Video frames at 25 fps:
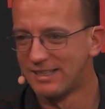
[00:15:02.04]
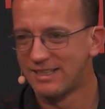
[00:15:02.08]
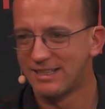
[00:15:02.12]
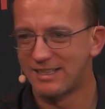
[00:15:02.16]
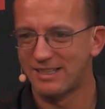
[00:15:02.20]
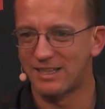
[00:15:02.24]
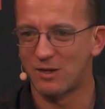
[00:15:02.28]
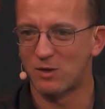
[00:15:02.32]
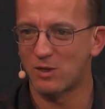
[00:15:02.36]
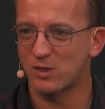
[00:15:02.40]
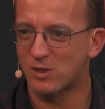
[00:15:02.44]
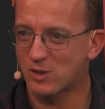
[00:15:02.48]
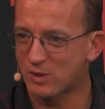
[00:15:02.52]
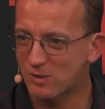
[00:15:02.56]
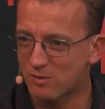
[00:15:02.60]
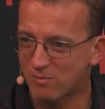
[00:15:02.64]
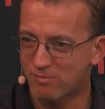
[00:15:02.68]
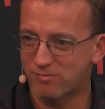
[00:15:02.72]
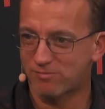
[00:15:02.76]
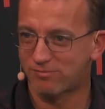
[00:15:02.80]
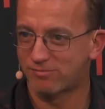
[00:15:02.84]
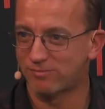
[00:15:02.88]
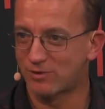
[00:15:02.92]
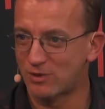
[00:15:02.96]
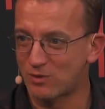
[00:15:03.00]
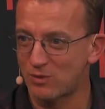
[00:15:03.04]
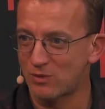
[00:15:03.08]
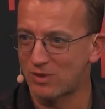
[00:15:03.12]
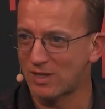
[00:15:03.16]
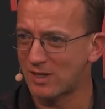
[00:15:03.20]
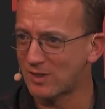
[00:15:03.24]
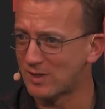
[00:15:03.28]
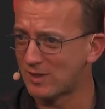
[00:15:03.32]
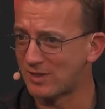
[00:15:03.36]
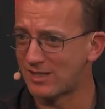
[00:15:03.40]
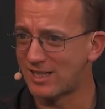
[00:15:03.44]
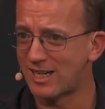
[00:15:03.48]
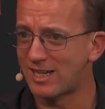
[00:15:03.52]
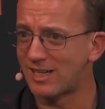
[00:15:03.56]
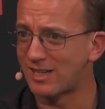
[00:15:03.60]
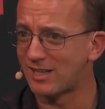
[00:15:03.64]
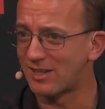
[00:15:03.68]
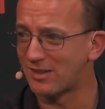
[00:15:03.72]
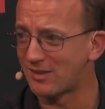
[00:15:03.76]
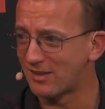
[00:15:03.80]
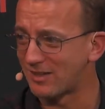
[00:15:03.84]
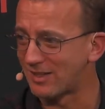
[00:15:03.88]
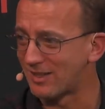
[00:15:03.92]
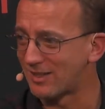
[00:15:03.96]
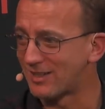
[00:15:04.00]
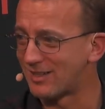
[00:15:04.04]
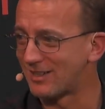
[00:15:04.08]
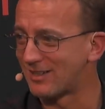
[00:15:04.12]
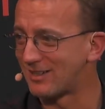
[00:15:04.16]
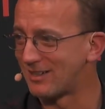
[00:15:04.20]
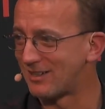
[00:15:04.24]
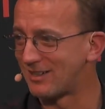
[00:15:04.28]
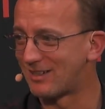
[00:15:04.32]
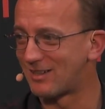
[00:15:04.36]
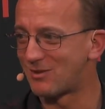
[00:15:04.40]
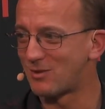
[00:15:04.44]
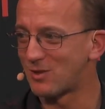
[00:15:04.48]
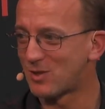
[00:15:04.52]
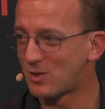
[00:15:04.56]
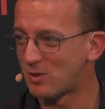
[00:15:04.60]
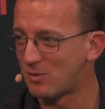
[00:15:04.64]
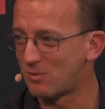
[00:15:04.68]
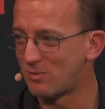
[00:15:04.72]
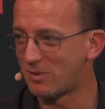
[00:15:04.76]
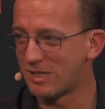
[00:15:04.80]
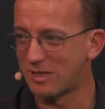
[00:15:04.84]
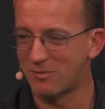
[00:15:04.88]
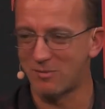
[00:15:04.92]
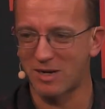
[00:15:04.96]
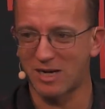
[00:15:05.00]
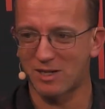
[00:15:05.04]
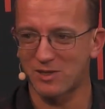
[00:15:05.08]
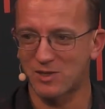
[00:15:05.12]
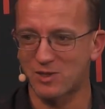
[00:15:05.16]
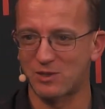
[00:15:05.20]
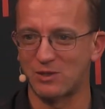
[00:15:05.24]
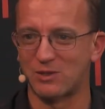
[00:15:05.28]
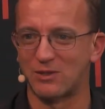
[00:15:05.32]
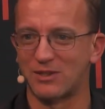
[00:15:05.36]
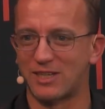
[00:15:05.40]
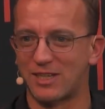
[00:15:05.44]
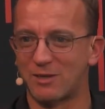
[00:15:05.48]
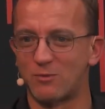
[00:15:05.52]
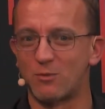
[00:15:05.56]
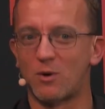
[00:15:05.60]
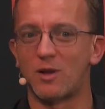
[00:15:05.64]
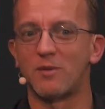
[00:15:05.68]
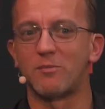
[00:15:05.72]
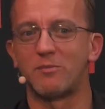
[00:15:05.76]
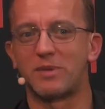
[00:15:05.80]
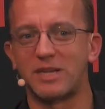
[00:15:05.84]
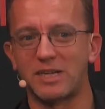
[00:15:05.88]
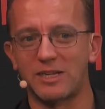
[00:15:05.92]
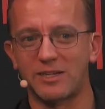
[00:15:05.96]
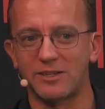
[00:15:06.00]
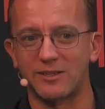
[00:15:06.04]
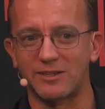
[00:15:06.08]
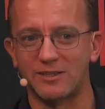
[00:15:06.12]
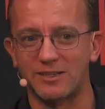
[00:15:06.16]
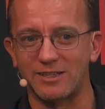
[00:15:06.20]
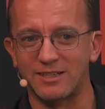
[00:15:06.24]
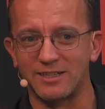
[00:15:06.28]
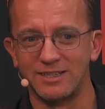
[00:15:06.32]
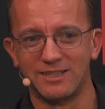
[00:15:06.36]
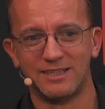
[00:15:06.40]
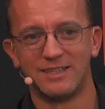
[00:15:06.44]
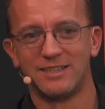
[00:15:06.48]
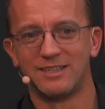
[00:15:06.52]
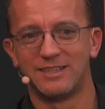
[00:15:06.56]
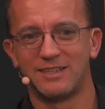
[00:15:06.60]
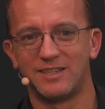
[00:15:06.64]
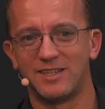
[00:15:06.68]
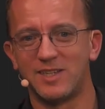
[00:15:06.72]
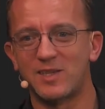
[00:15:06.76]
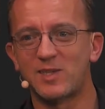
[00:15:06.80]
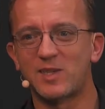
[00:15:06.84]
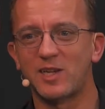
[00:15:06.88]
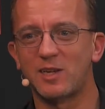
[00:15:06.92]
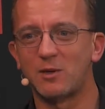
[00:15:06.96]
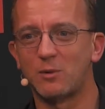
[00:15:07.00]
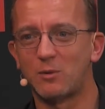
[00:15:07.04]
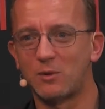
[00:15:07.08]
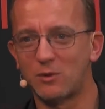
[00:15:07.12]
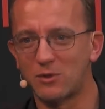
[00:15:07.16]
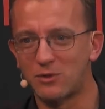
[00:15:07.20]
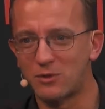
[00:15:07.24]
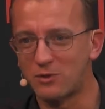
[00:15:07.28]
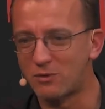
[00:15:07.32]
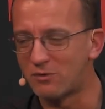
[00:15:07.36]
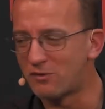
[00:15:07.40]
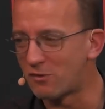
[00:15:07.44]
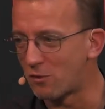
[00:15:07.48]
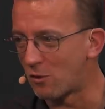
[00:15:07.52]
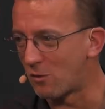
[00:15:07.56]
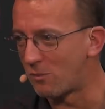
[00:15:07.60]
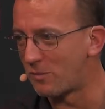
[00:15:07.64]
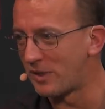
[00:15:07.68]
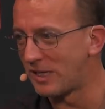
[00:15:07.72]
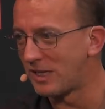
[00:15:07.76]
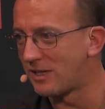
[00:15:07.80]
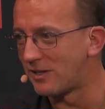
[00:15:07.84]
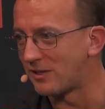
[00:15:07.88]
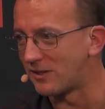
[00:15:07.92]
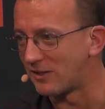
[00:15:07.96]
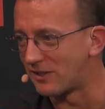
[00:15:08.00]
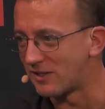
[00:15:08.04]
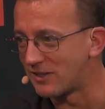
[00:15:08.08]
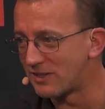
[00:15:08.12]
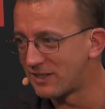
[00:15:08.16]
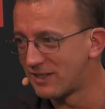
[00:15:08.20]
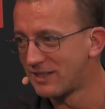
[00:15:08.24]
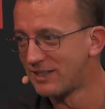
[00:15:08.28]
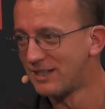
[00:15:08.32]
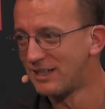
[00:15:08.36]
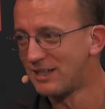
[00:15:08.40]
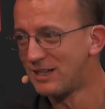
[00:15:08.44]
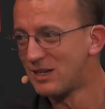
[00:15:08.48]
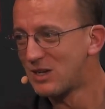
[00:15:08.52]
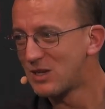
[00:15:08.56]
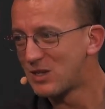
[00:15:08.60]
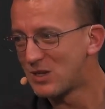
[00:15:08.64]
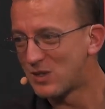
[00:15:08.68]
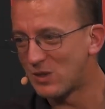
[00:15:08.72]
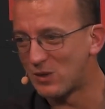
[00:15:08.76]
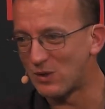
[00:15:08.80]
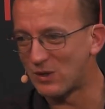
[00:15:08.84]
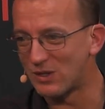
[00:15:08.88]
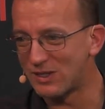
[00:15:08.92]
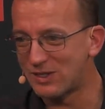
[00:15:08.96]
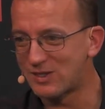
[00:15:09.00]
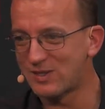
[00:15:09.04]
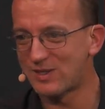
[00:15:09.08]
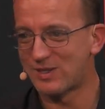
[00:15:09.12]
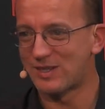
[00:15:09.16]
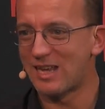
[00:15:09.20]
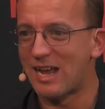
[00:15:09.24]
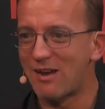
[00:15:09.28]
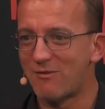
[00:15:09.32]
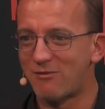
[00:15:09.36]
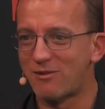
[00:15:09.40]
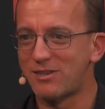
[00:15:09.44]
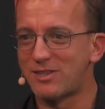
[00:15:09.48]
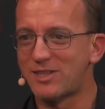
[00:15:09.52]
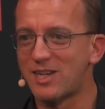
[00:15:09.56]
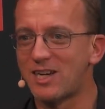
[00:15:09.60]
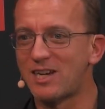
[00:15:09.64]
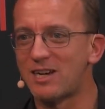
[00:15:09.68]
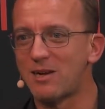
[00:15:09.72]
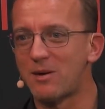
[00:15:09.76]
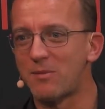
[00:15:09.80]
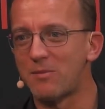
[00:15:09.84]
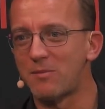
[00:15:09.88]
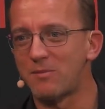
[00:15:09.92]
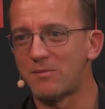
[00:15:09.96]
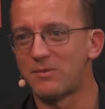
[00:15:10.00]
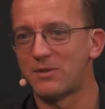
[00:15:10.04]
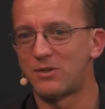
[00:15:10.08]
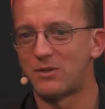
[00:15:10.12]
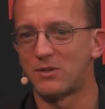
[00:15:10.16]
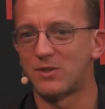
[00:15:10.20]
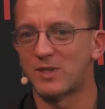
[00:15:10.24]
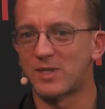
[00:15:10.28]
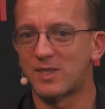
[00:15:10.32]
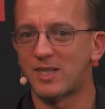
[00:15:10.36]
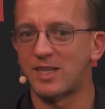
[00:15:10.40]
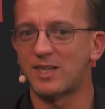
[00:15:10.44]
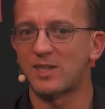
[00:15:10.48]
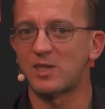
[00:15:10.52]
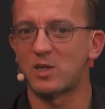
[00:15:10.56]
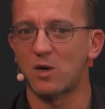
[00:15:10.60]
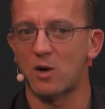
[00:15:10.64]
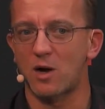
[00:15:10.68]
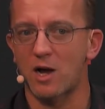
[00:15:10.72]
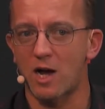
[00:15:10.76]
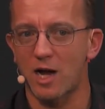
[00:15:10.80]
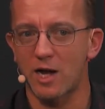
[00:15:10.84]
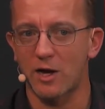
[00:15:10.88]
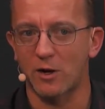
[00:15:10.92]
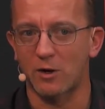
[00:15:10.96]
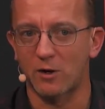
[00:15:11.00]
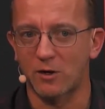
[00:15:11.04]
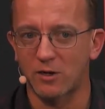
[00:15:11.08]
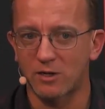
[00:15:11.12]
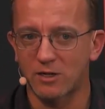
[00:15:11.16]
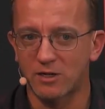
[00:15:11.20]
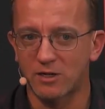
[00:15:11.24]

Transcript: That was 2009, I think, and that was a big milestone. Then 1 billion. This year we'll do 4 billion. So it's every time the stakes are higher,